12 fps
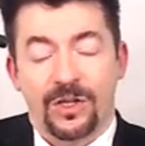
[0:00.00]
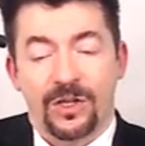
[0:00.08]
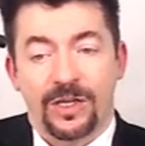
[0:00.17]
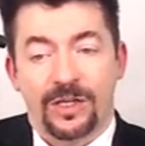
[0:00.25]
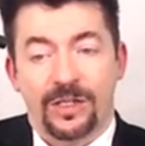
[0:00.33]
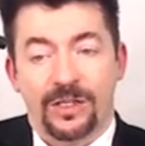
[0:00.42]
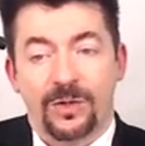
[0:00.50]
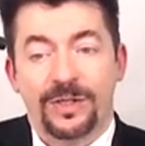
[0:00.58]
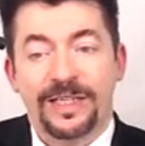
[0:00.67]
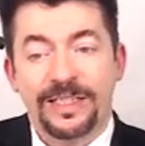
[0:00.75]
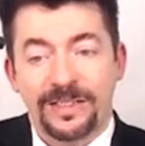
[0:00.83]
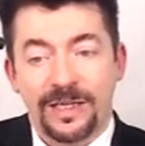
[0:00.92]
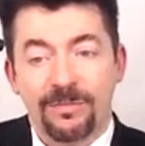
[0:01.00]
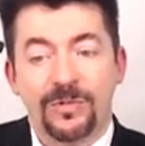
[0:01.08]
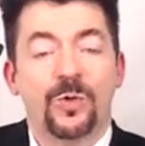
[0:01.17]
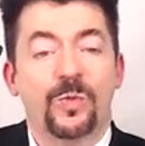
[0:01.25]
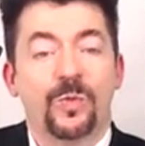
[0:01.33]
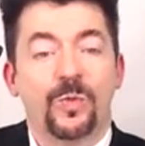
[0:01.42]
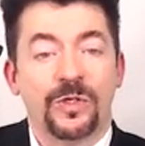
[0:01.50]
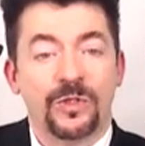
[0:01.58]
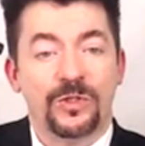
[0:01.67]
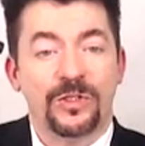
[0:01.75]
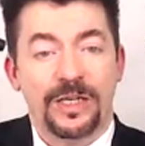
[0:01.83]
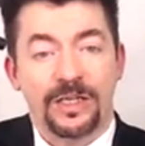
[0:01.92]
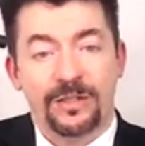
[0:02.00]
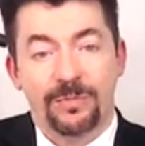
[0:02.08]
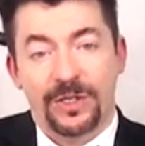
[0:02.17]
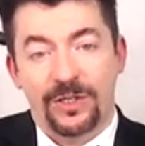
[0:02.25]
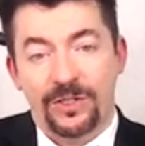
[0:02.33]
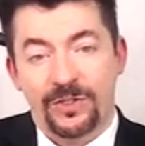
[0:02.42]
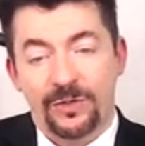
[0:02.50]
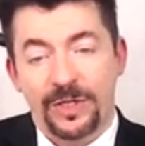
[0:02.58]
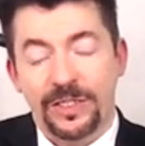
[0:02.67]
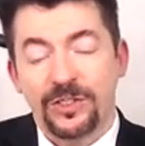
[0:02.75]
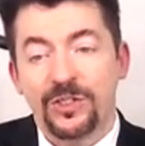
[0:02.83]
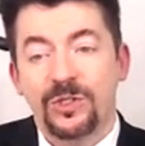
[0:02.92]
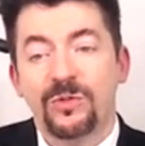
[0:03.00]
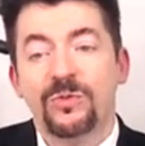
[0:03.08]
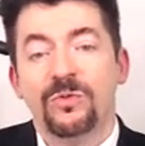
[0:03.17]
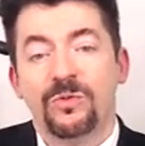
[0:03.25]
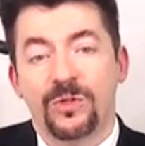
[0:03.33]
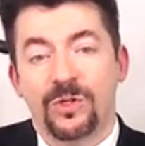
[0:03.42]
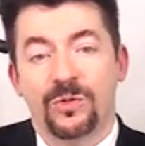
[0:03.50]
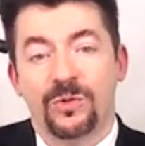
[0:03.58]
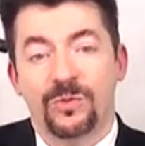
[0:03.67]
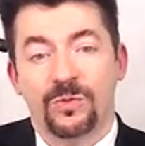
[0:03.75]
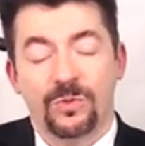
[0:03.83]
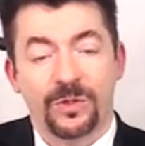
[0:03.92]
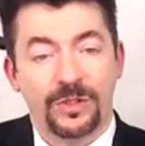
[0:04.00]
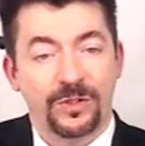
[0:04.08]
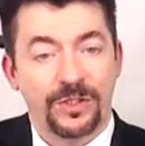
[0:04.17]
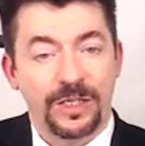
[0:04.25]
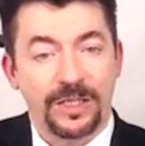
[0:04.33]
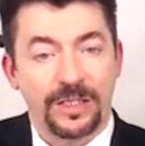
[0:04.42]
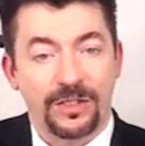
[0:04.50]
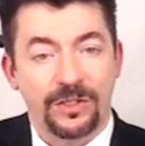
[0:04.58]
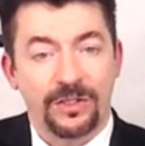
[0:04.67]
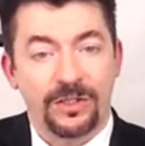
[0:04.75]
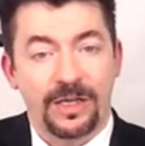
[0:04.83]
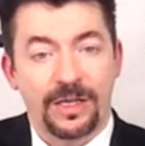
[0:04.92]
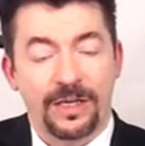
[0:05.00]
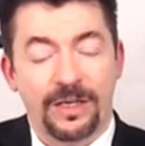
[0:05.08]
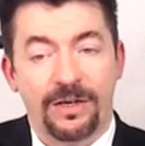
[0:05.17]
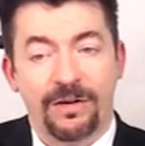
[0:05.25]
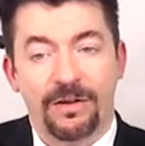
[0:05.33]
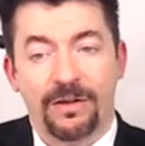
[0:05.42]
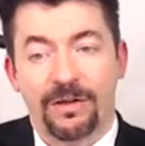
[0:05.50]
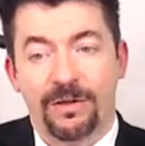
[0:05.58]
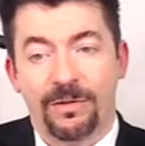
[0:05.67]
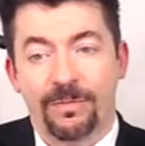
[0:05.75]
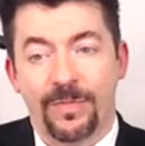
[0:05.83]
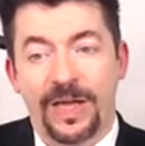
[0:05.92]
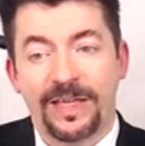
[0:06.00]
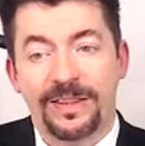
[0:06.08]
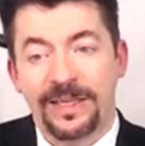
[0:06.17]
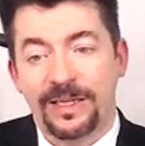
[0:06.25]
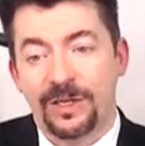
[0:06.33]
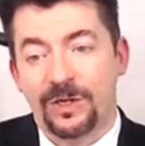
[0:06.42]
it lets them know where you stand, but it also lets you know where you stand. And I think